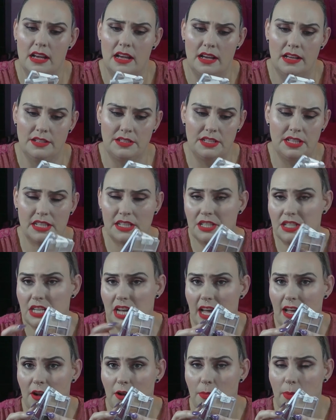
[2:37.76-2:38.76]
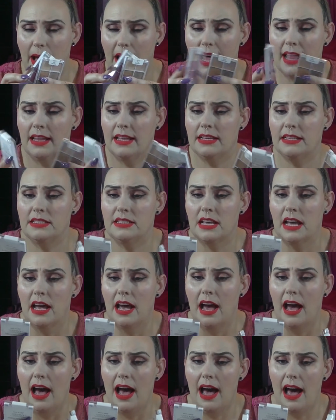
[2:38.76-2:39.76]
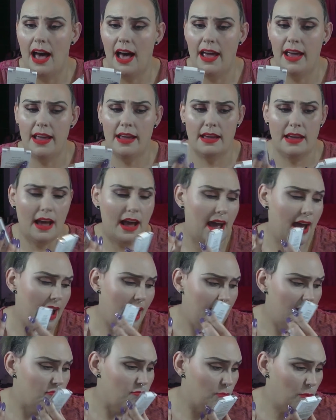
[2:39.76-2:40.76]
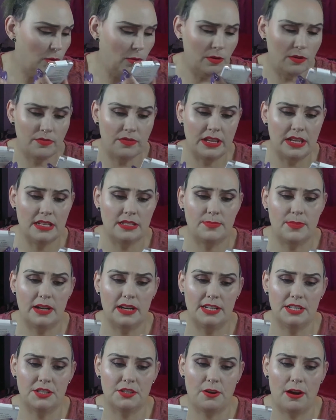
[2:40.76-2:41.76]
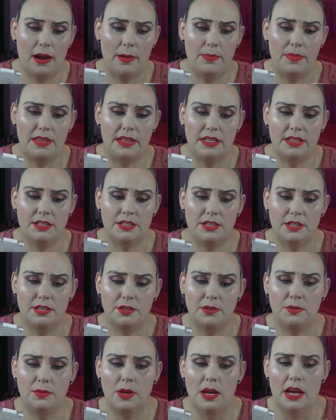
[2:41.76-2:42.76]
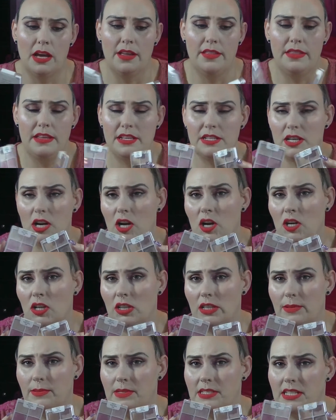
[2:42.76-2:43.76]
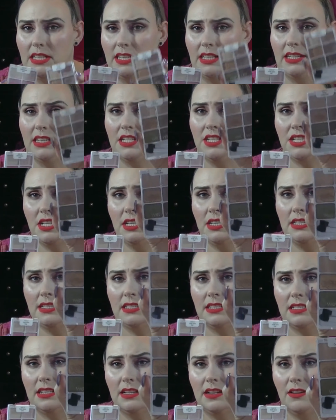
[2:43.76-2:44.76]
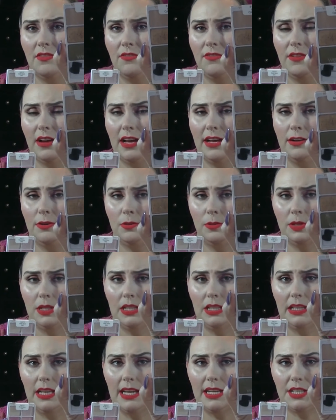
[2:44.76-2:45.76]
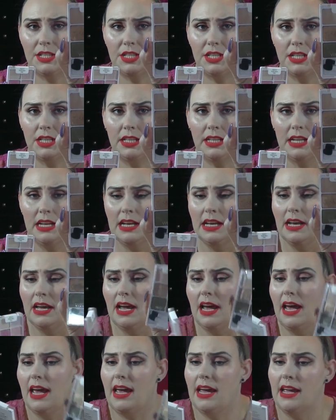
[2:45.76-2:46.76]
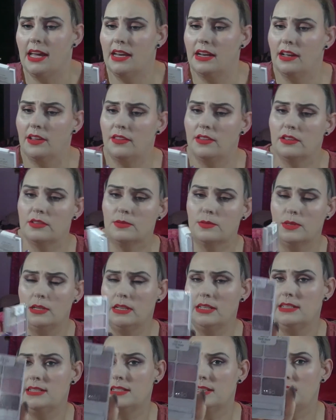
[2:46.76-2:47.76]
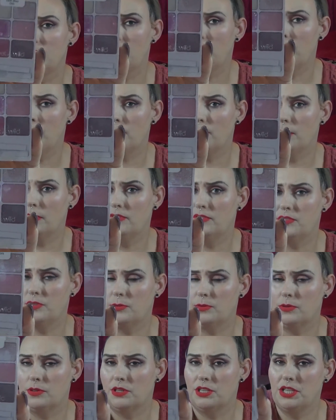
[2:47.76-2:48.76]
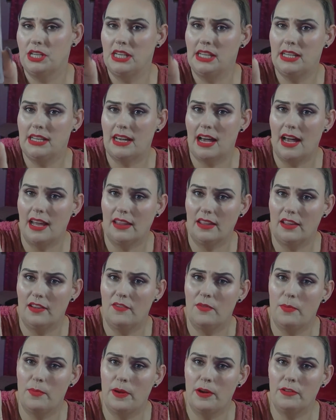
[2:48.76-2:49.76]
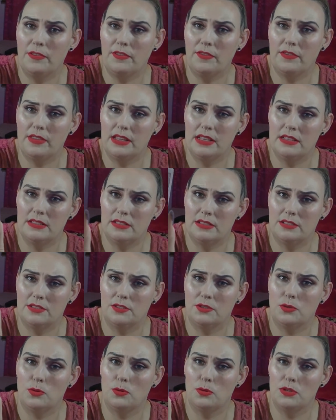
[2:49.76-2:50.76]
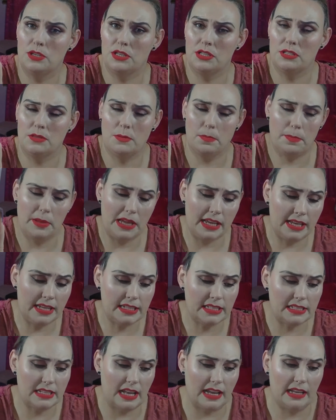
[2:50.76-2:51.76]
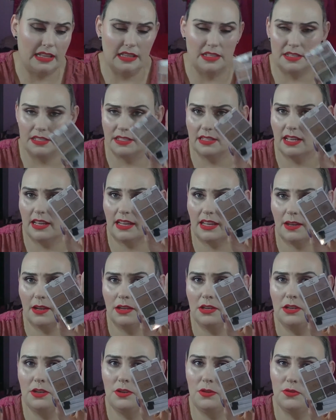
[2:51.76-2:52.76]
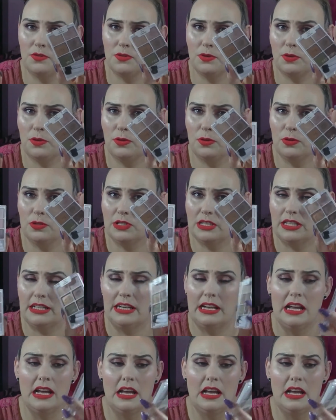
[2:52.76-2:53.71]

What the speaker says: 6 shadow palettes. I have more of these, but I just grabbed these 2. These are limited edition. This is in a vinyl collection, and this one is in Thrift Store Chic. I love both of these. This is gorgeous pinks, and this is like neutrals and